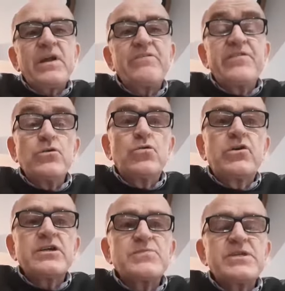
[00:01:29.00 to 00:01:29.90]
feel
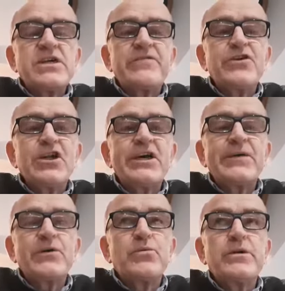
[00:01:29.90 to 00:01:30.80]
Christmassy, if you
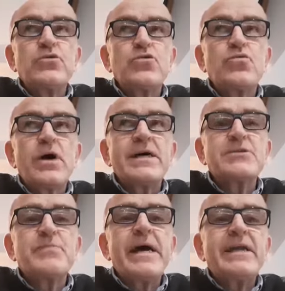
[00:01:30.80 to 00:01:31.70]
like. There'll be no
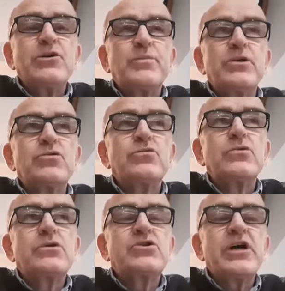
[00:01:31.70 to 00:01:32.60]
wise men, there'll be no
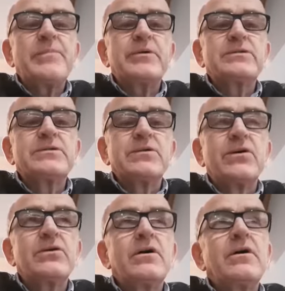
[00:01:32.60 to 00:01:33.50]
shepherds
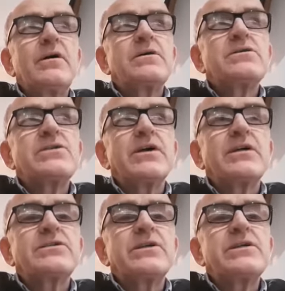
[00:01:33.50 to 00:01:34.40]
or
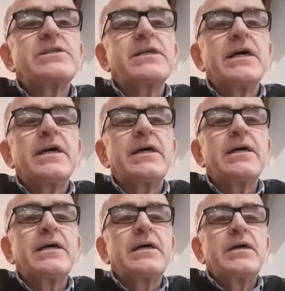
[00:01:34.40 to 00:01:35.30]
stars in the sky.
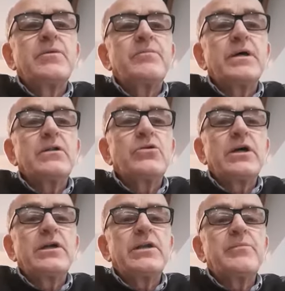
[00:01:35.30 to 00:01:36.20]
But
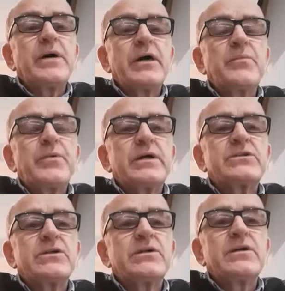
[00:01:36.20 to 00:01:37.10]
looking at the bigger
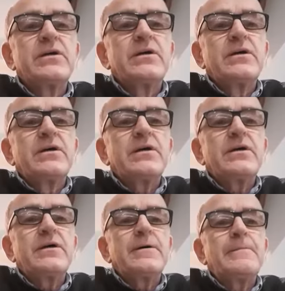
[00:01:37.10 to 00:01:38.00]
picture
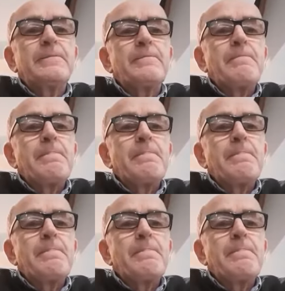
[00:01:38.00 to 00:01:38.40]
of